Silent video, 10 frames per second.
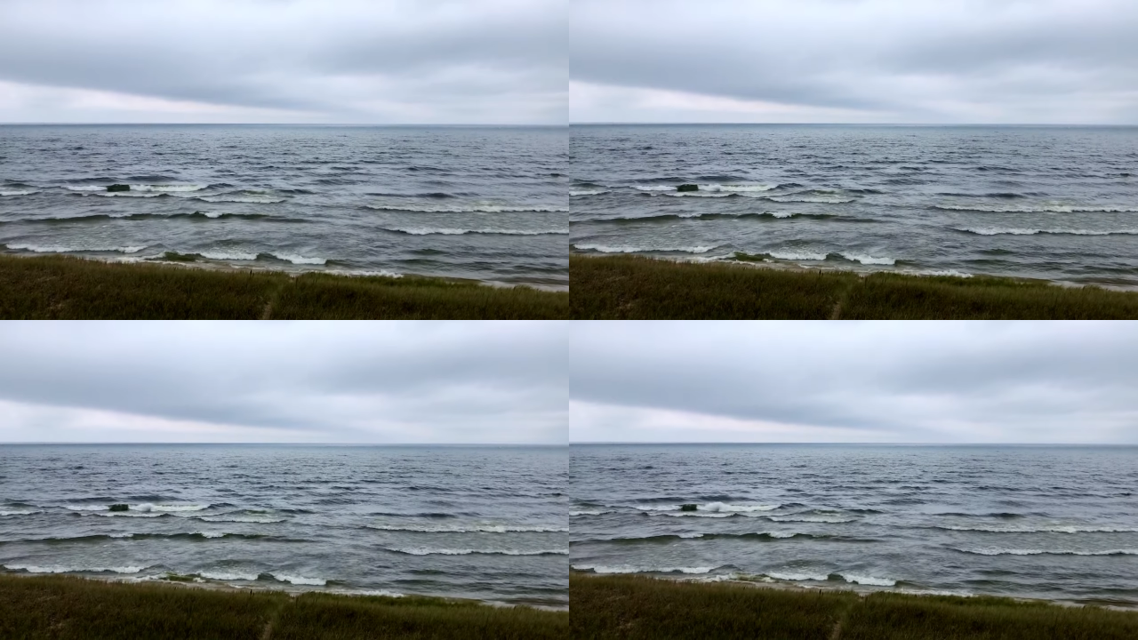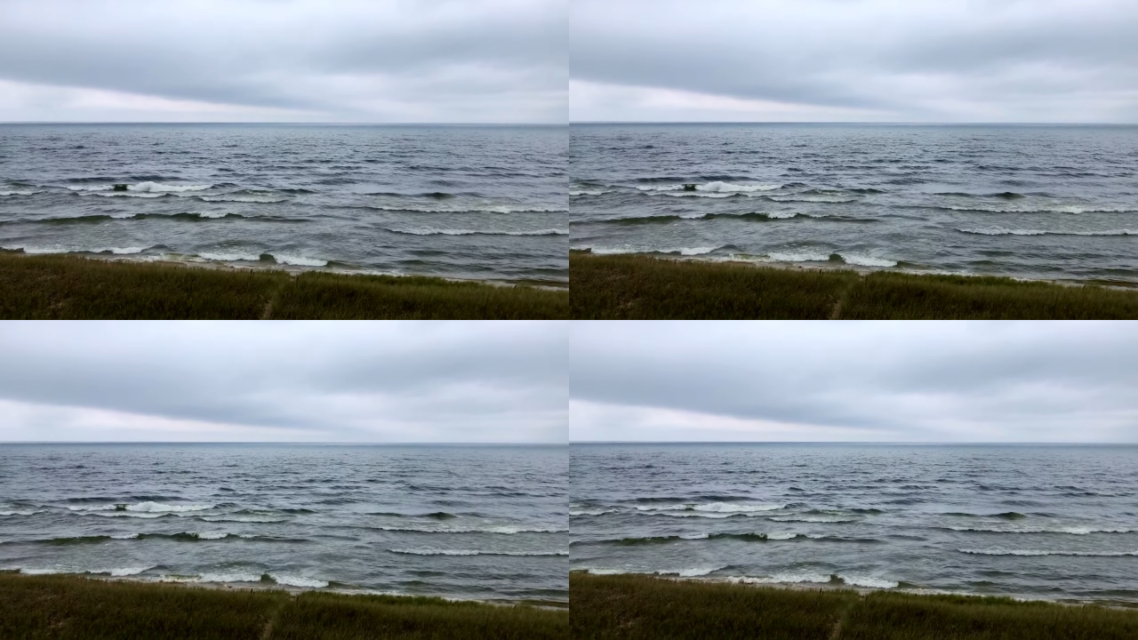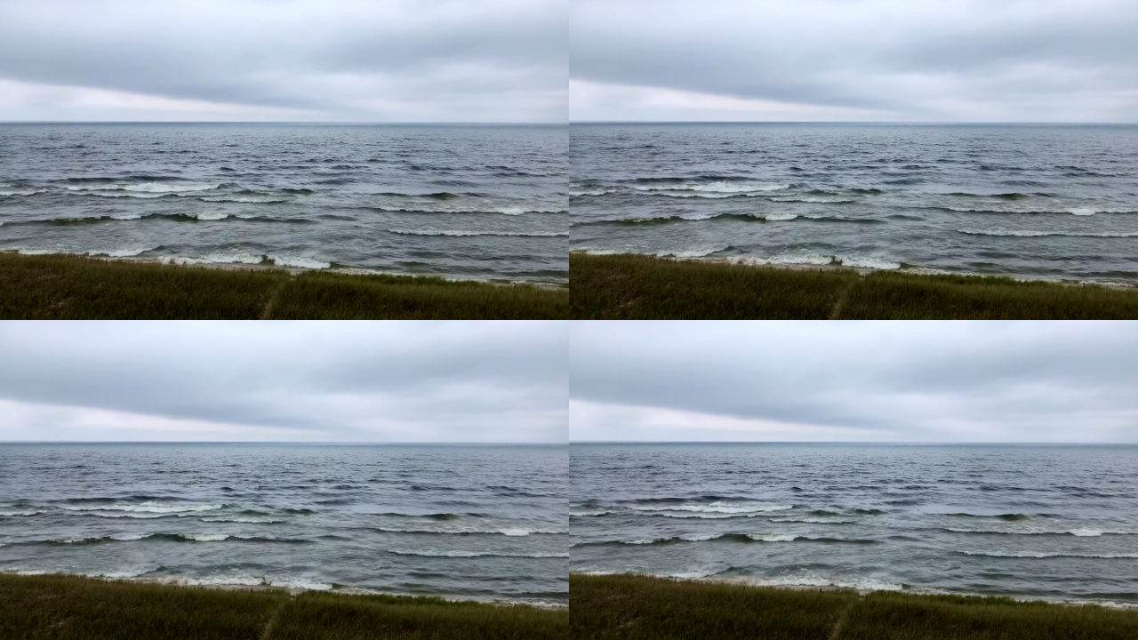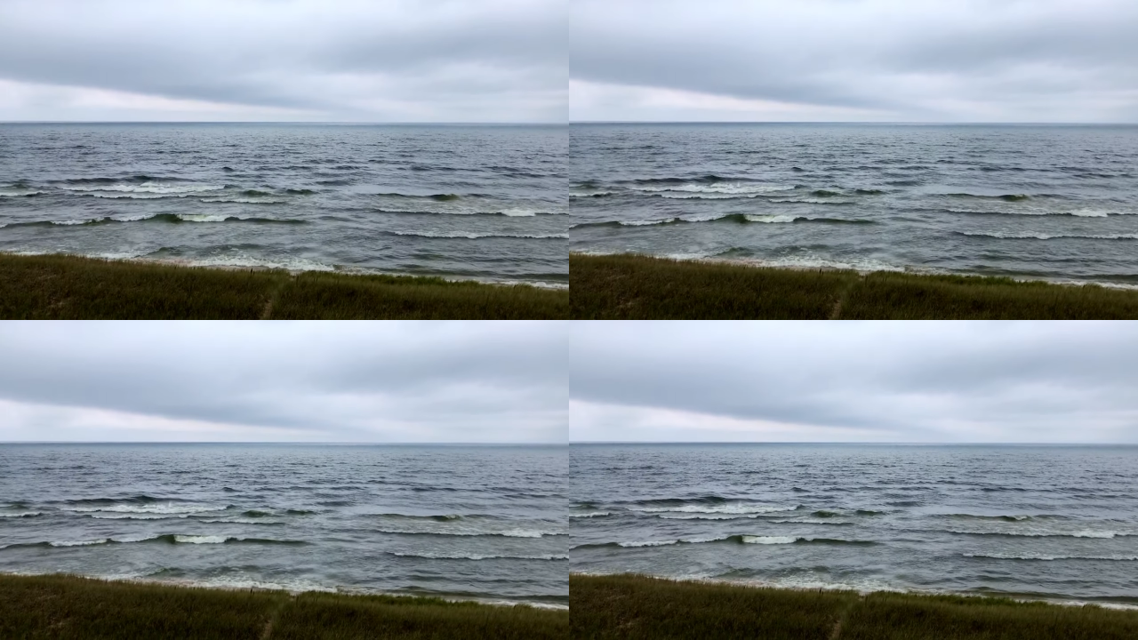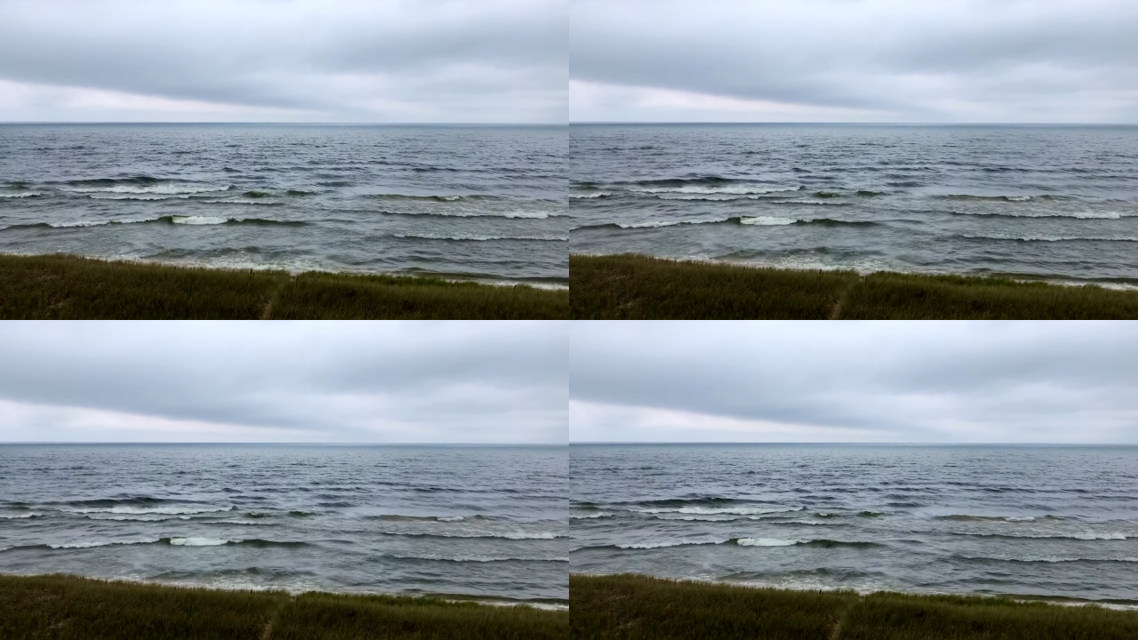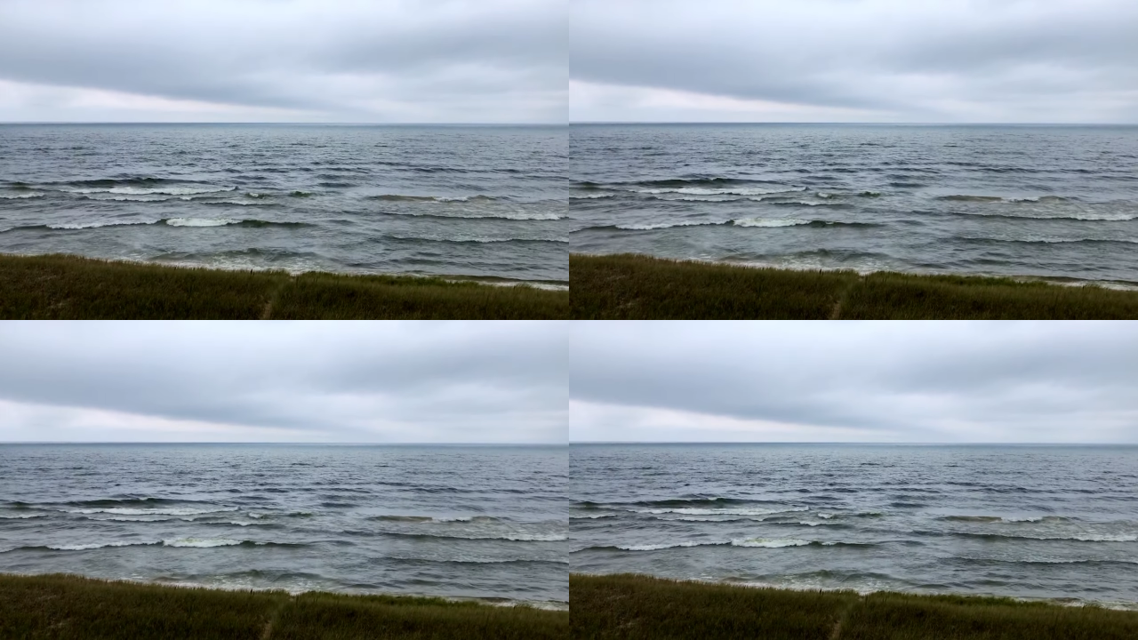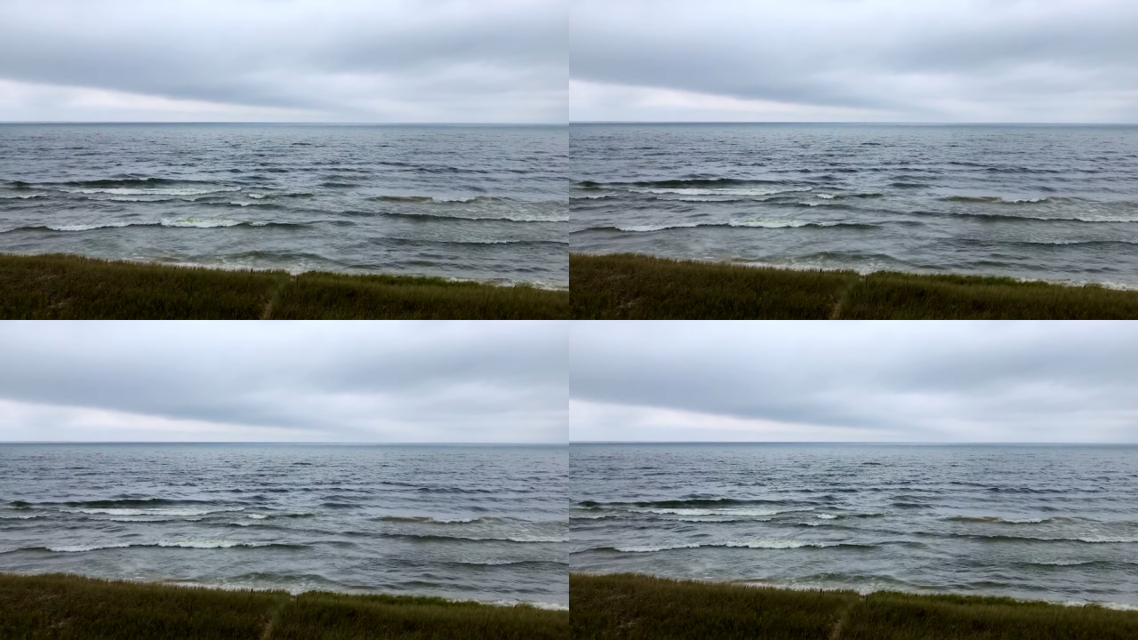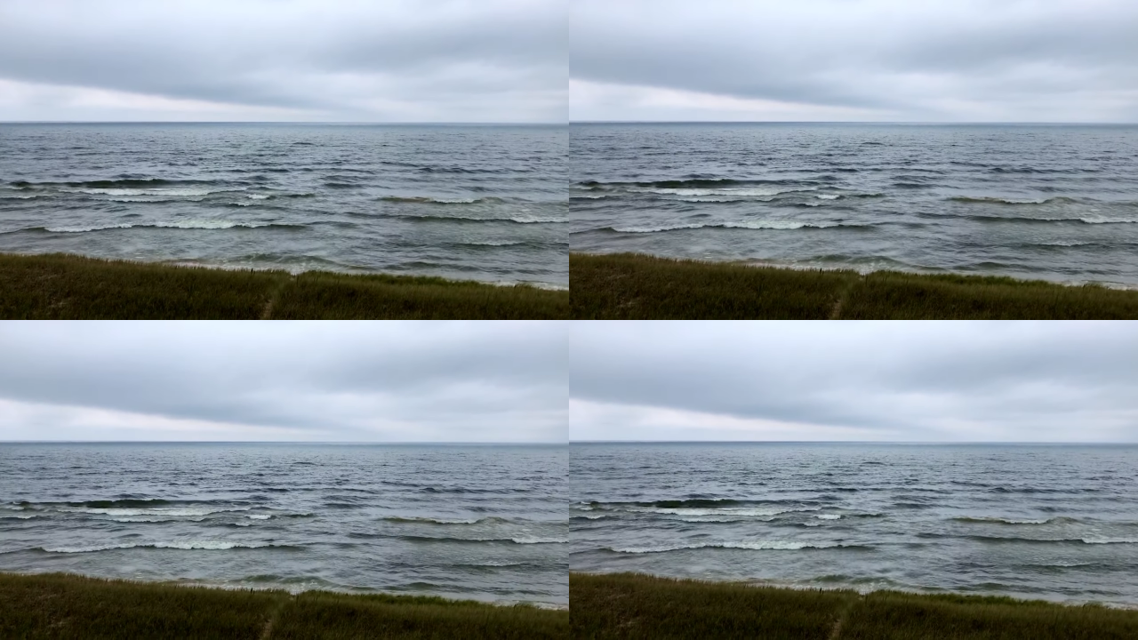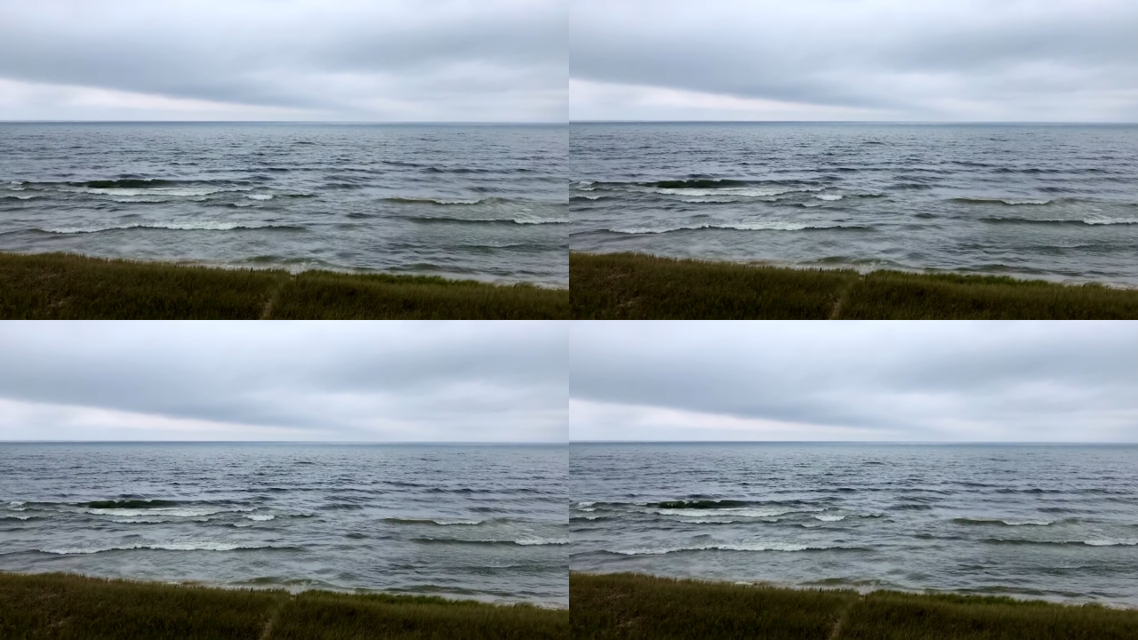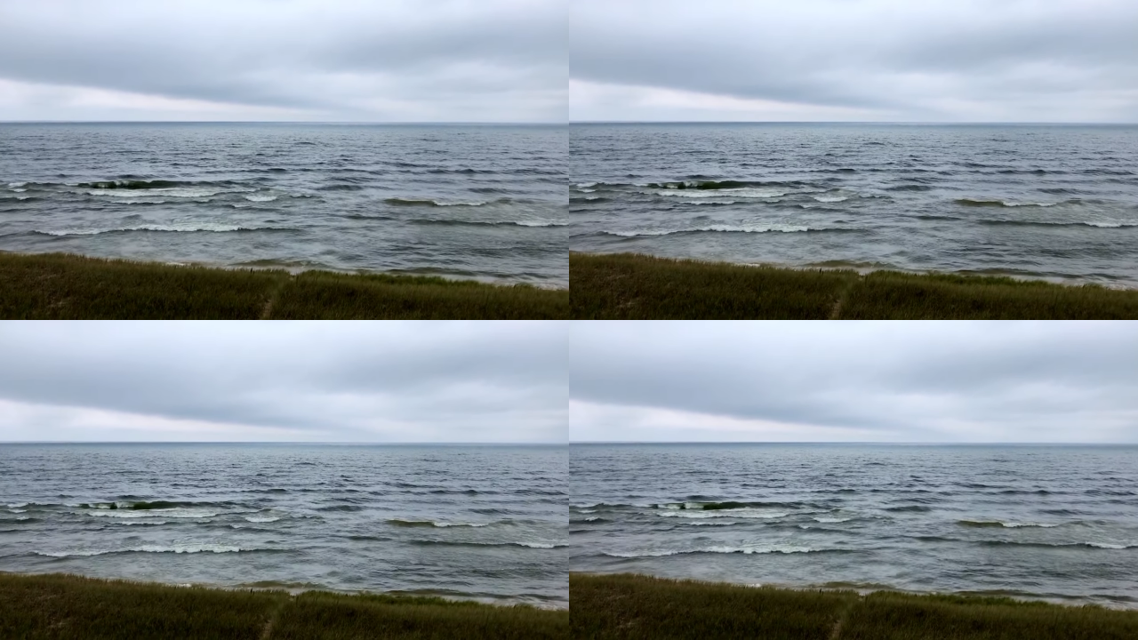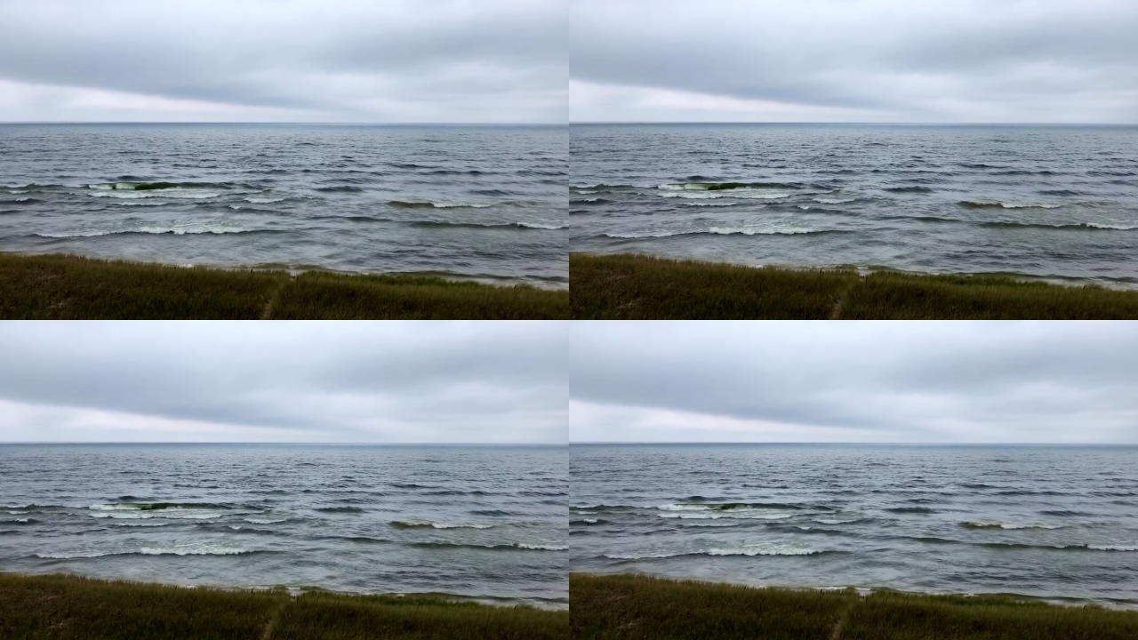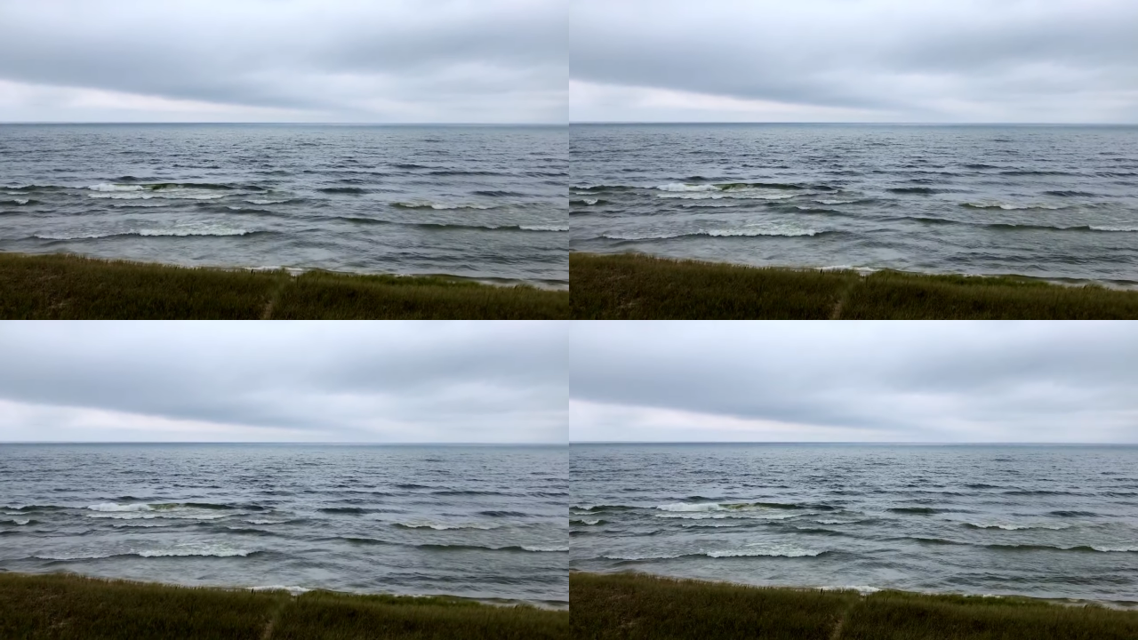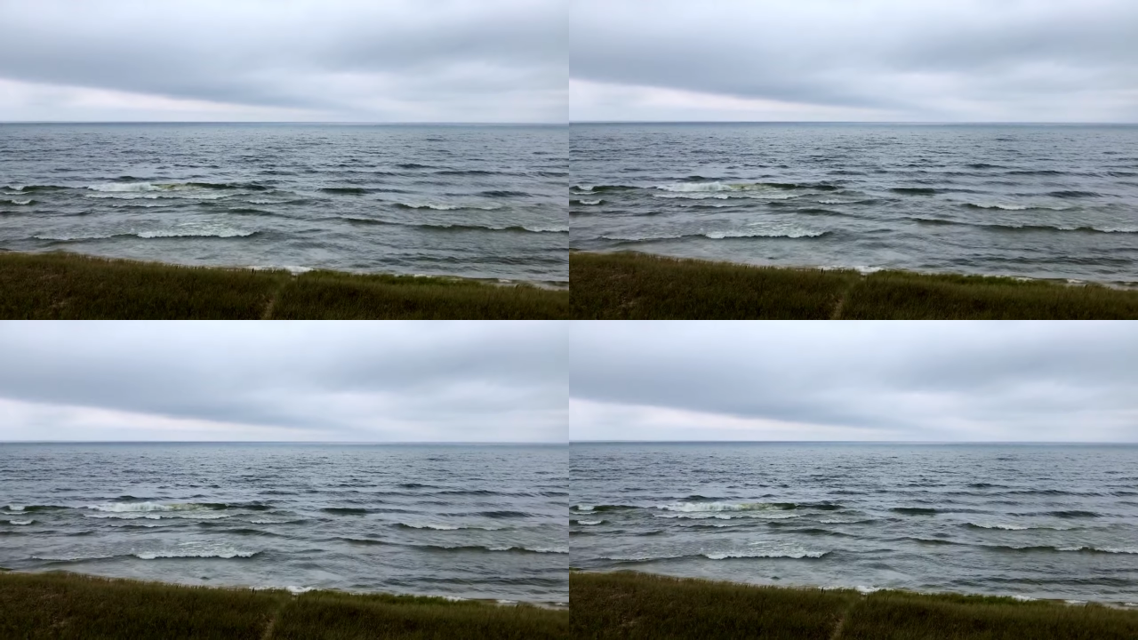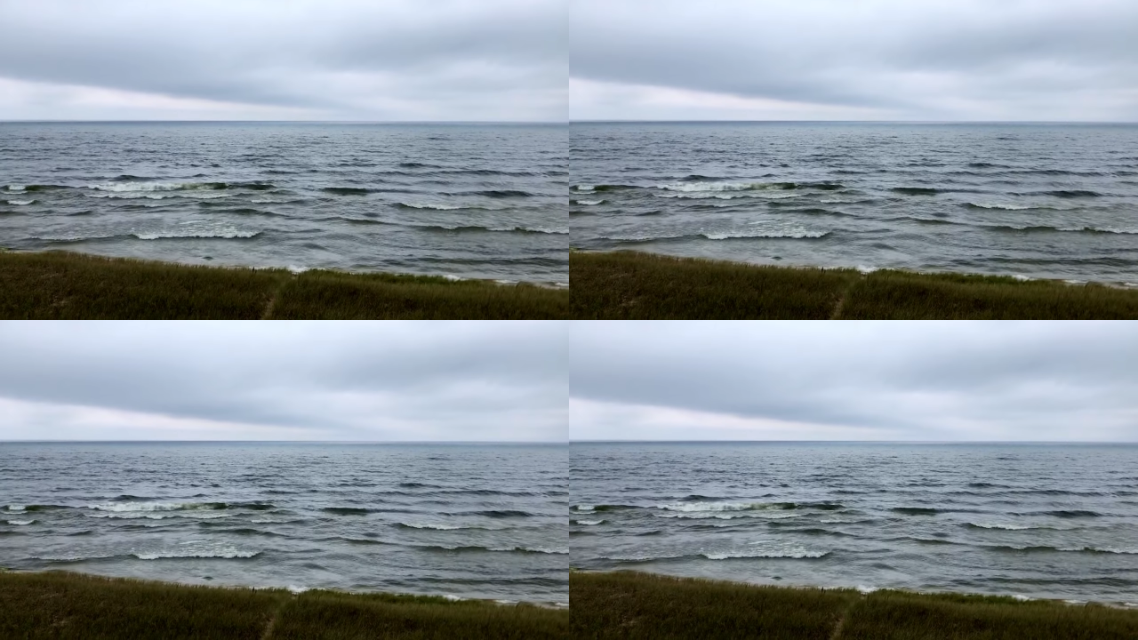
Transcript: [unreadable: no face in view]